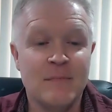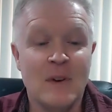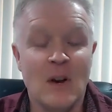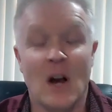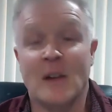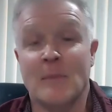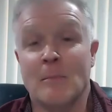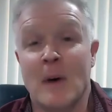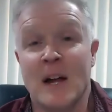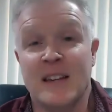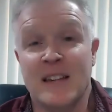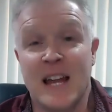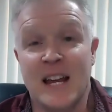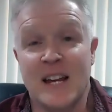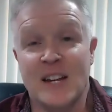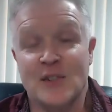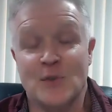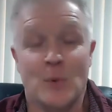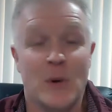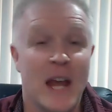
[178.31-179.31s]
On
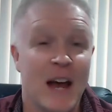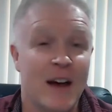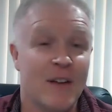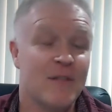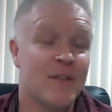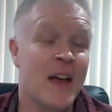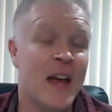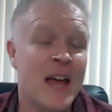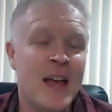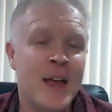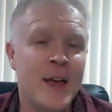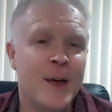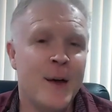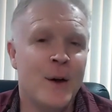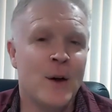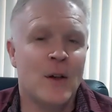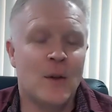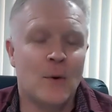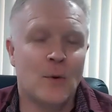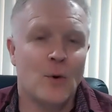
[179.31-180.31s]
Mondays, we have
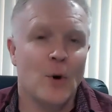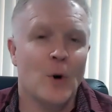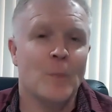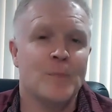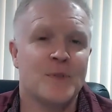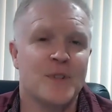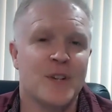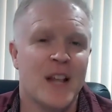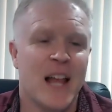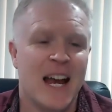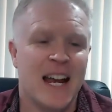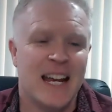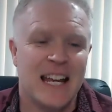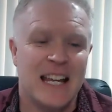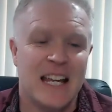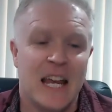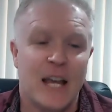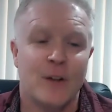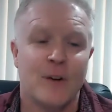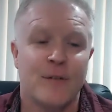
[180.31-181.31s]
groups like
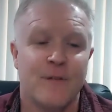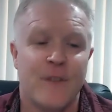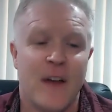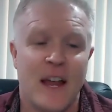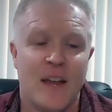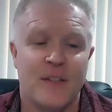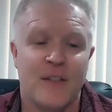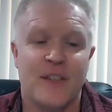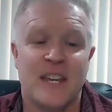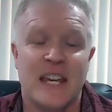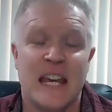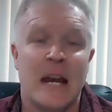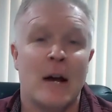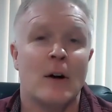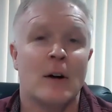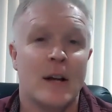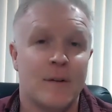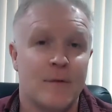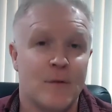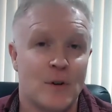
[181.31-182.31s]
an interfaith
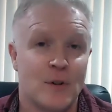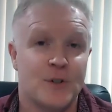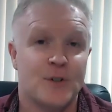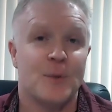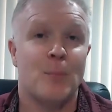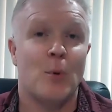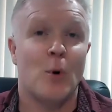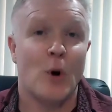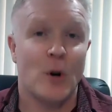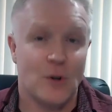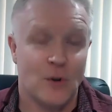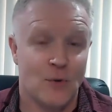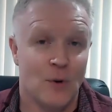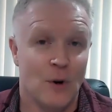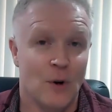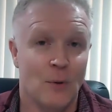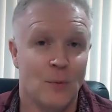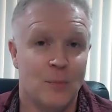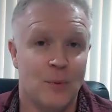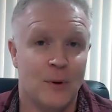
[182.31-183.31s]
caregiver support
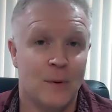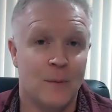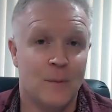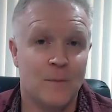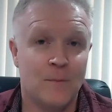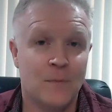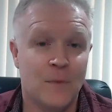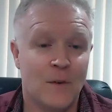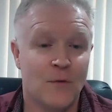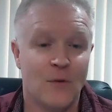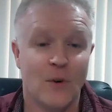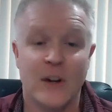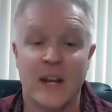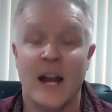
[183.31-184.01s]
group for